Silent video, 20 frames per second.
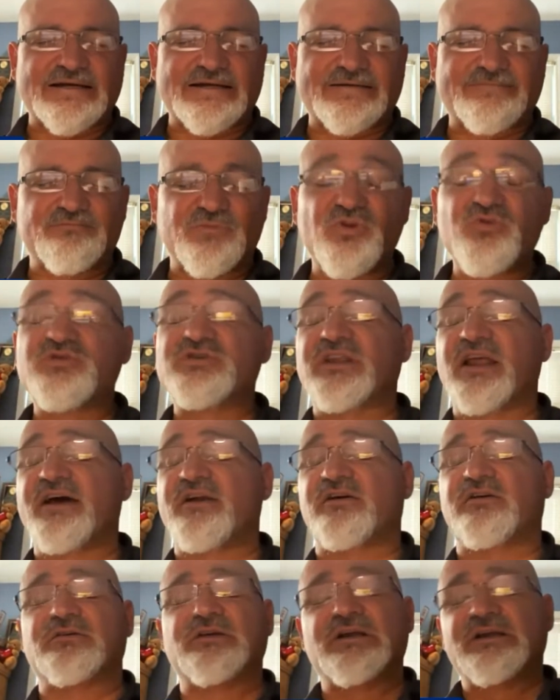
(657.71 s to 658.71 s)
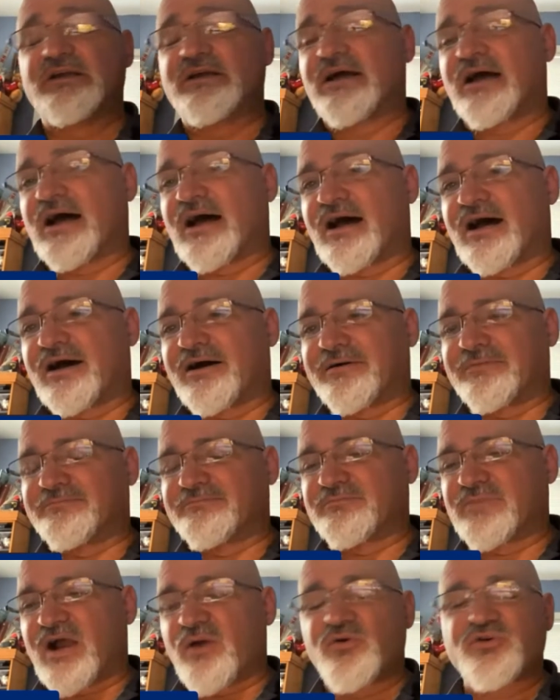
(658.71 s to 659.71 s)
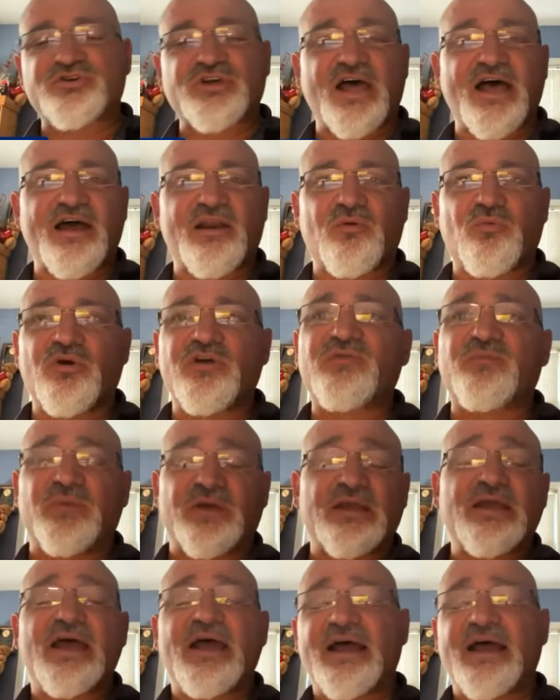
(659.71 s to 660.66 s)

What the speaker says: newsletter. I wish I had it with me.